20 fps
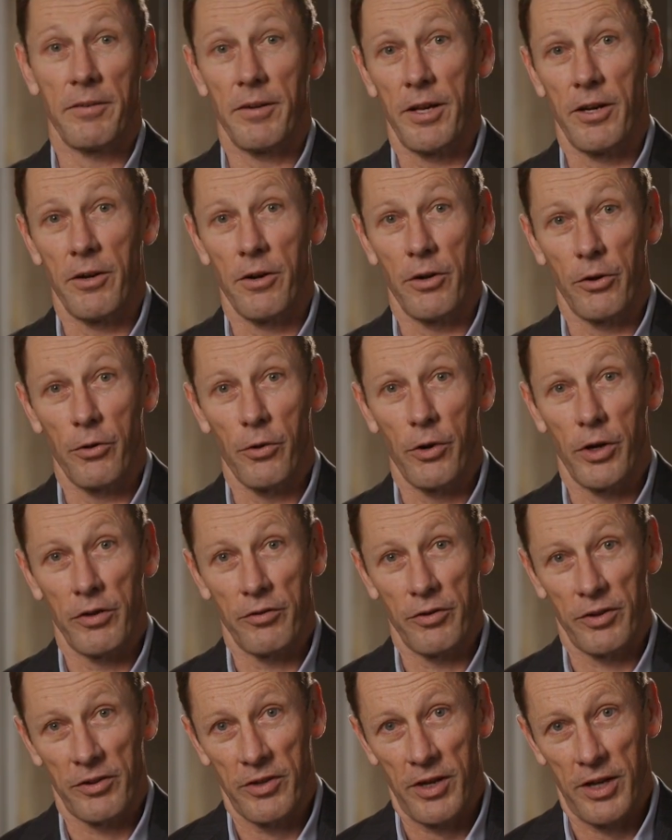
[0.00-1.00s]
had ongoing
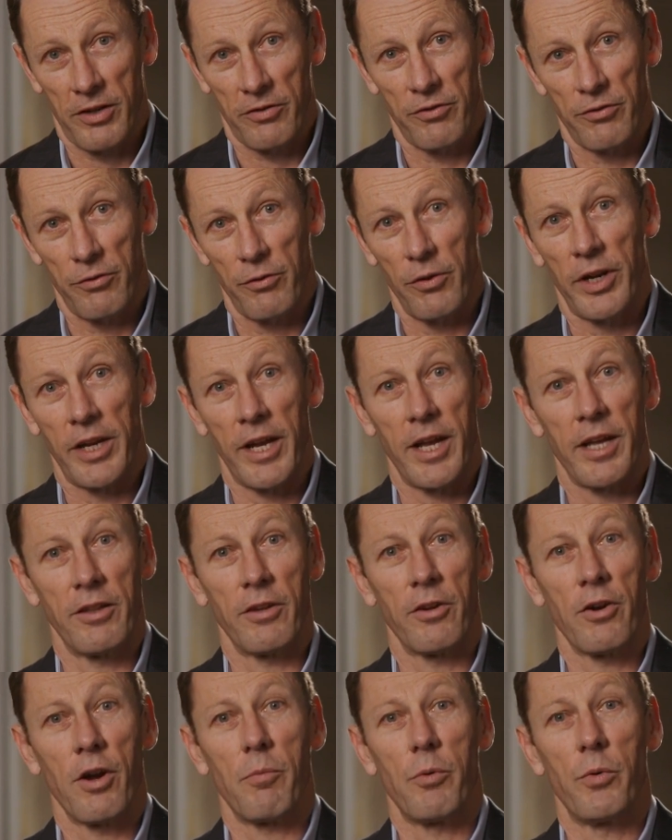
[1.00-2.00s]
success drilling out the
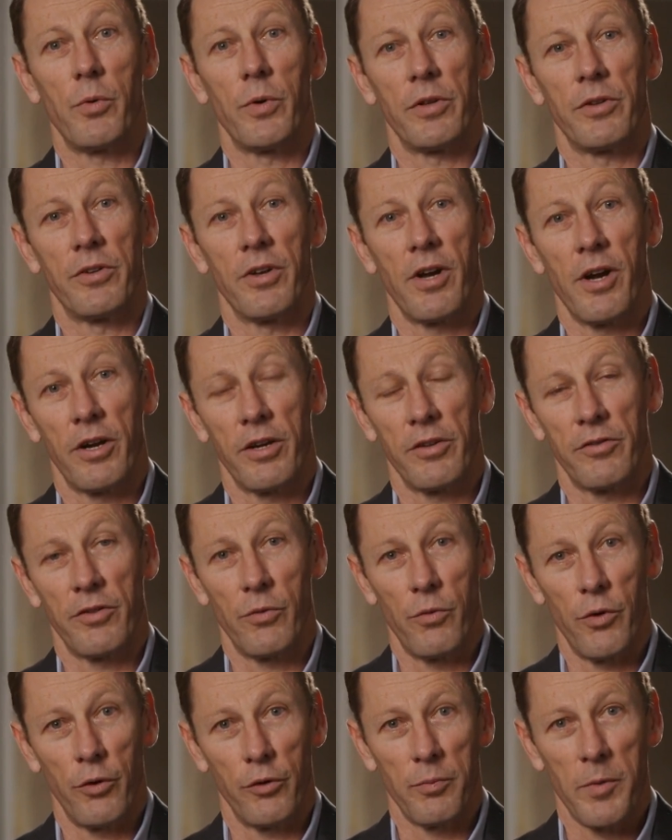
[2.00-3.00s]
Copper World targets at
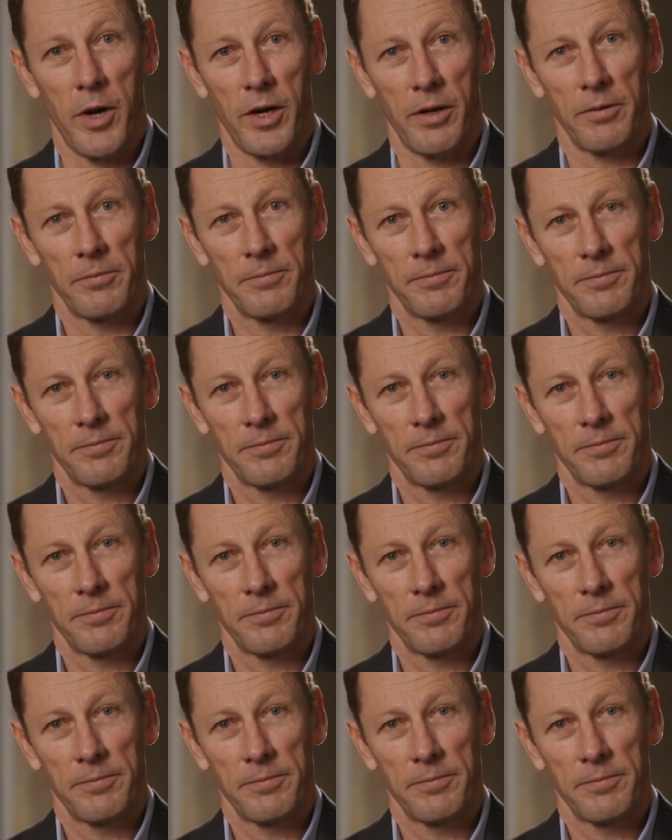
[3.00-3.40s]
Rosemont.